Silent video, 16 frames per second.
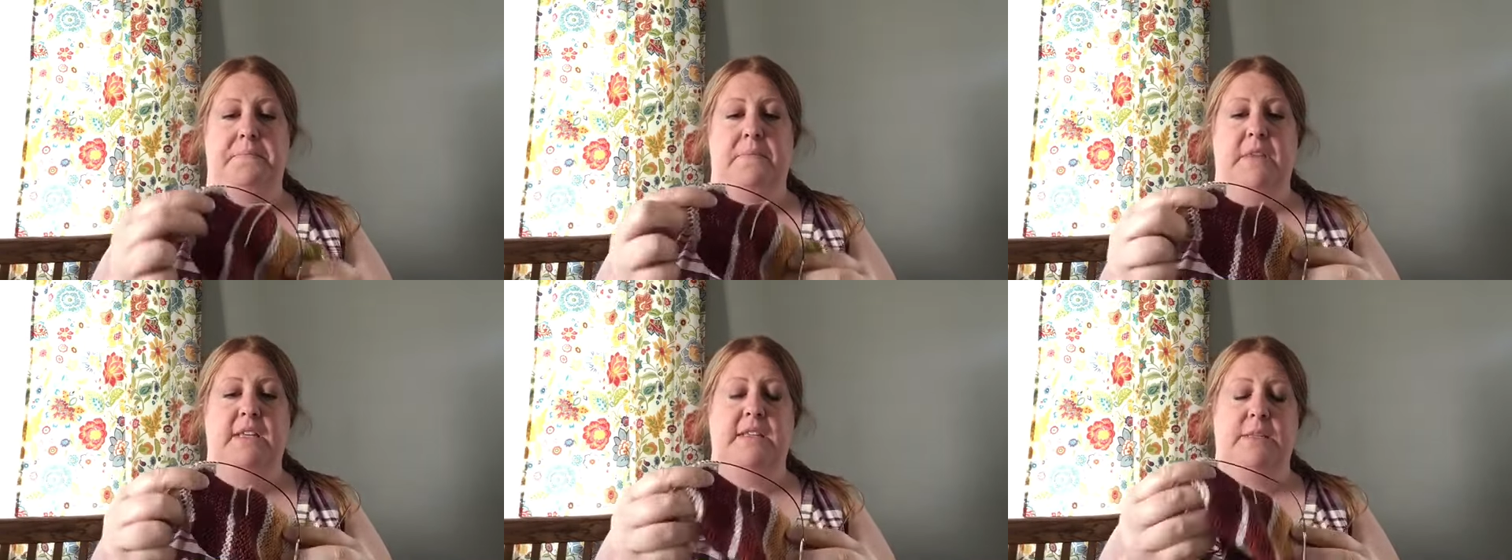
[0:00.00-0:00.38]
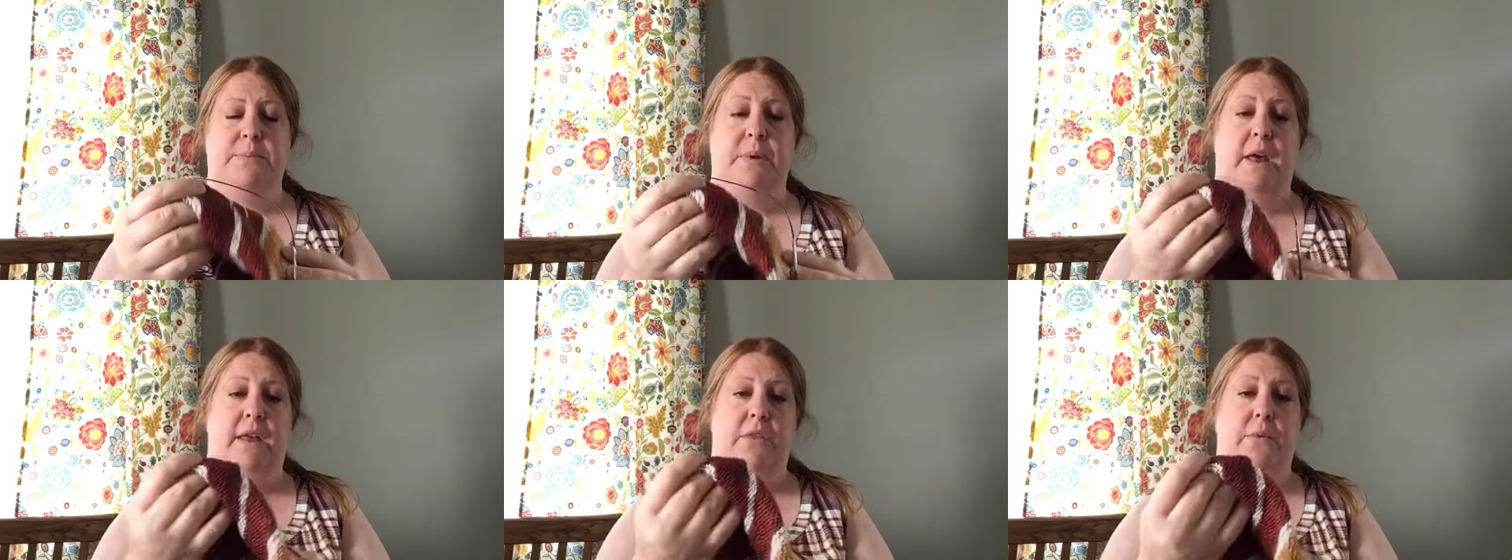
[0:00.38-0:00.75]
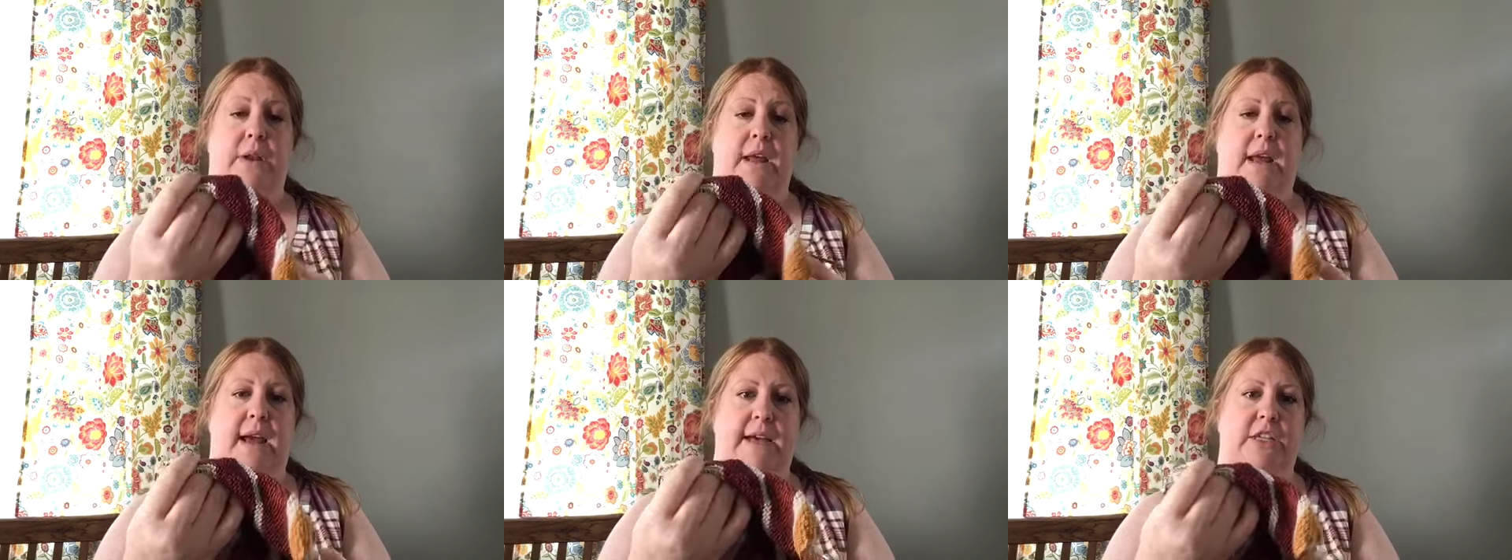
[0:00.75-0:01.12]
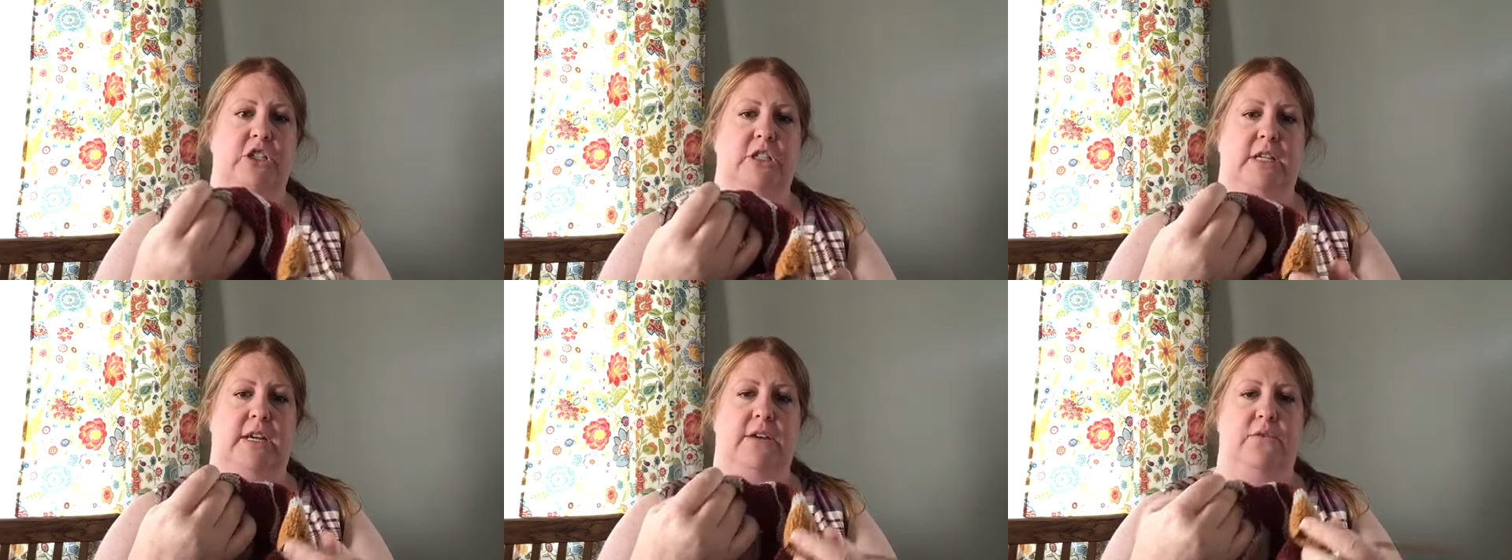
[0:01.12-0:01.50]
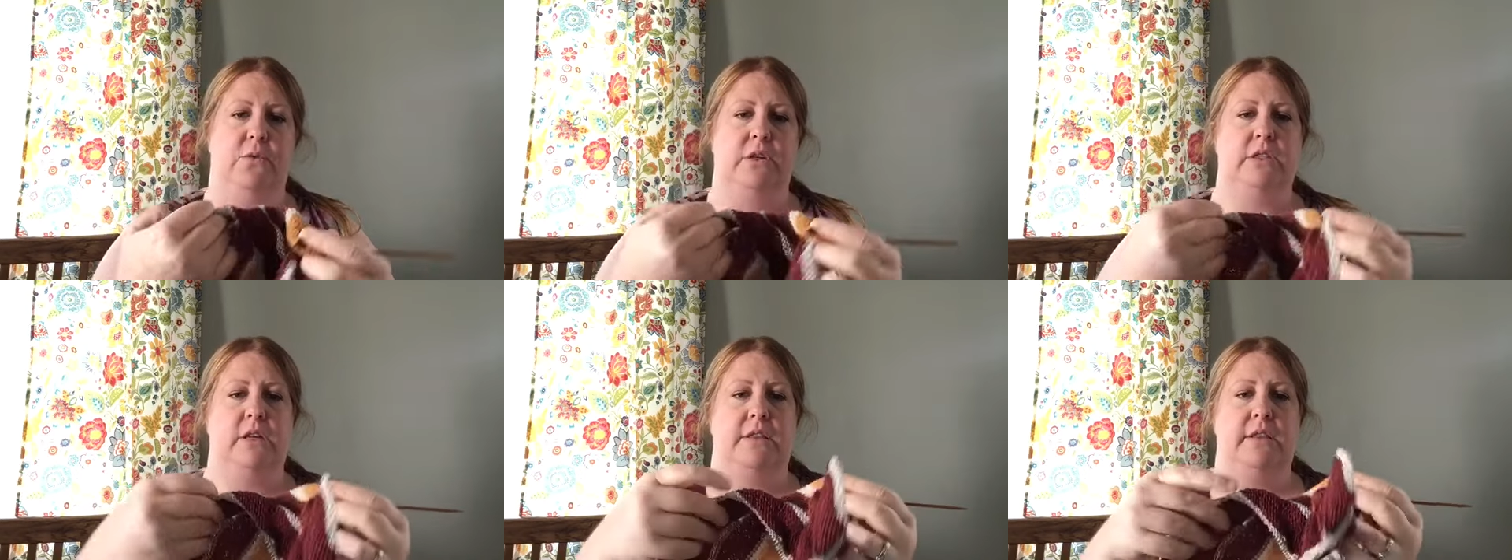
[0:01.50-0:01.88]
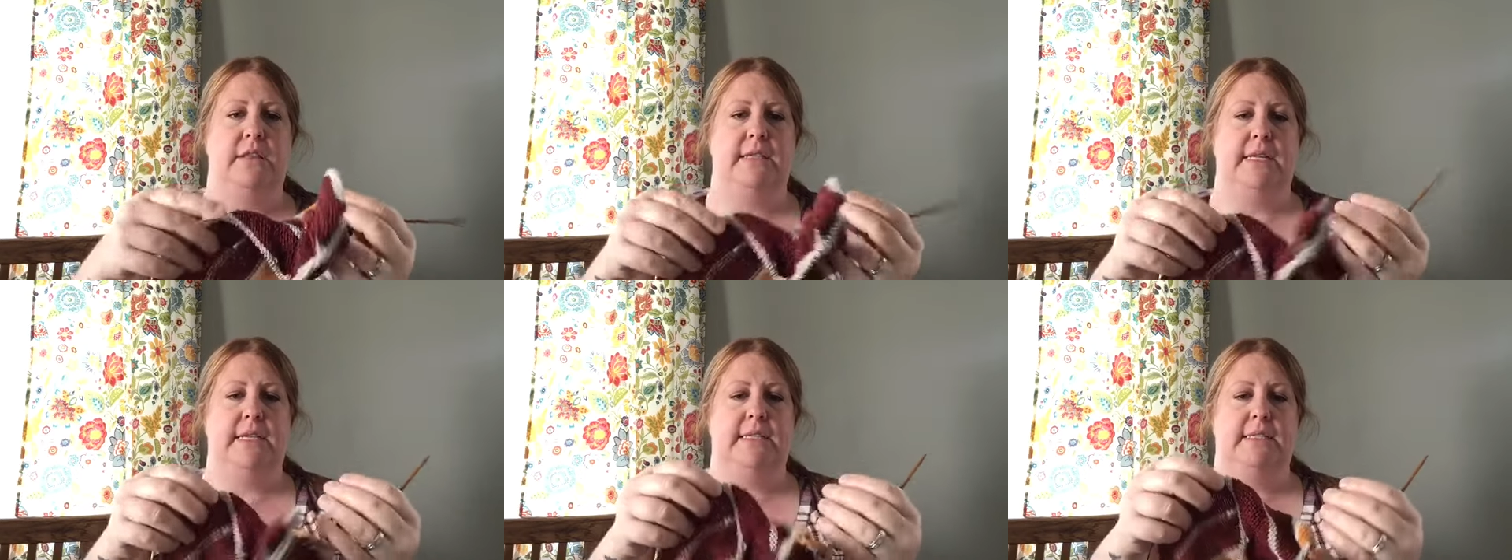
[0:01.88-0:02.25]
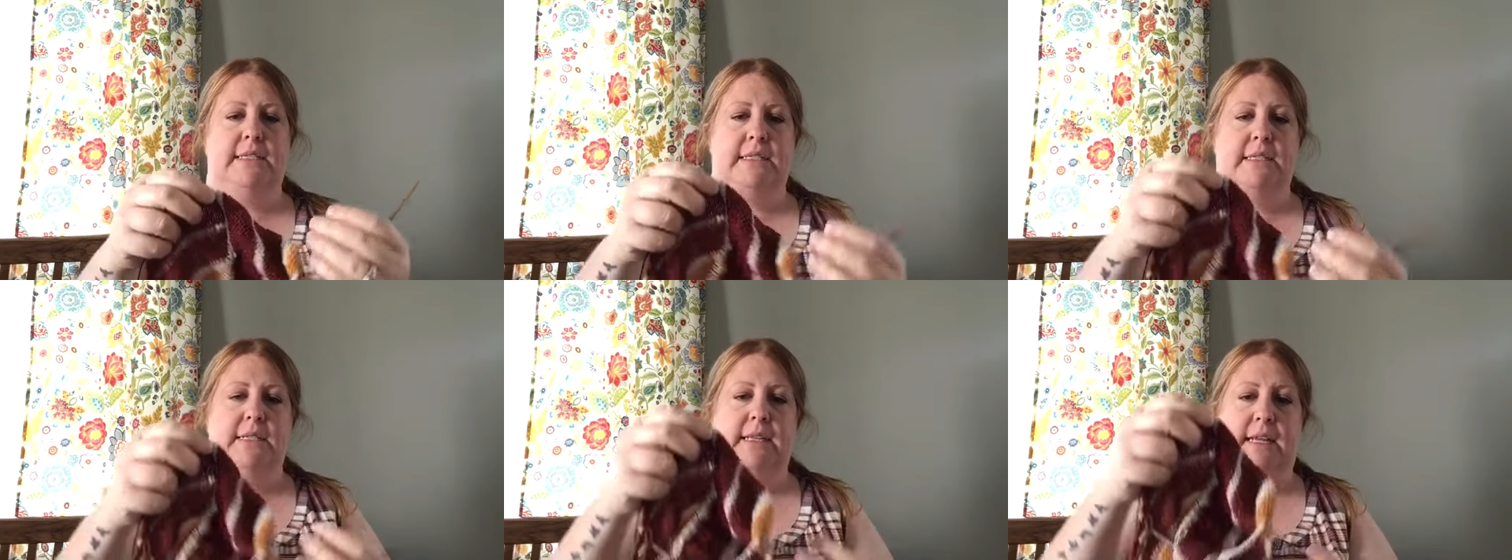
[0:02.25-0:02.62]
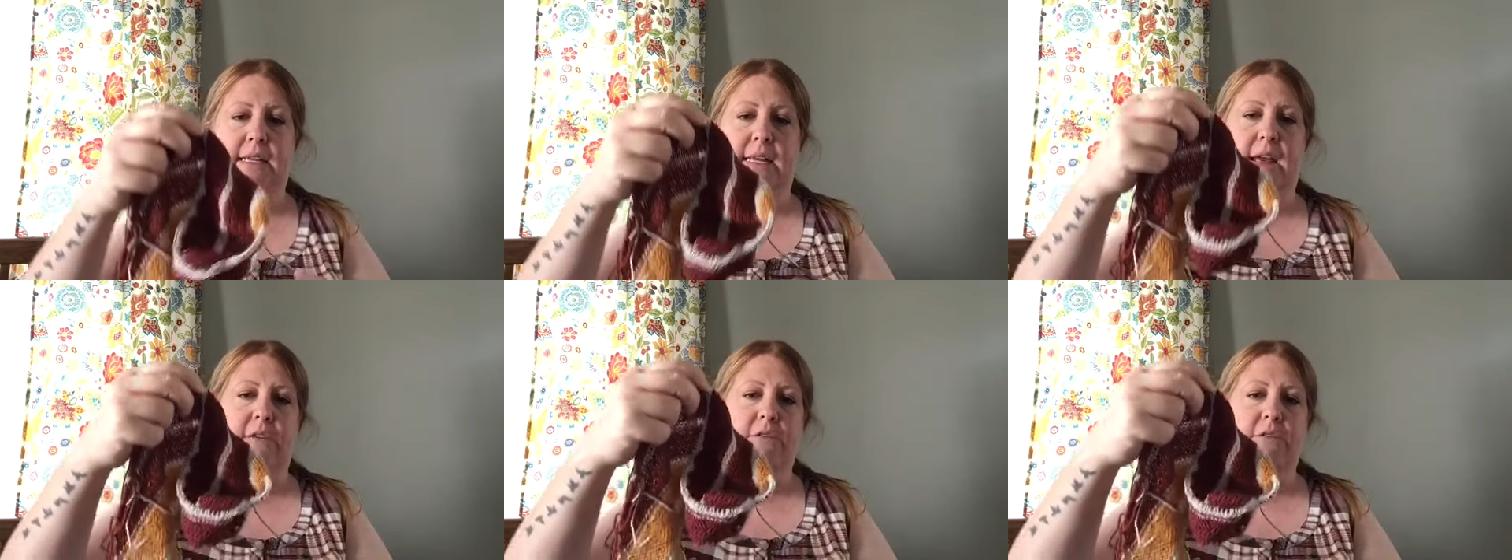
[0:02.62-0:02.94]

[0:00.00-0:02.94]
This is probably the one I actually have worked on the least lately.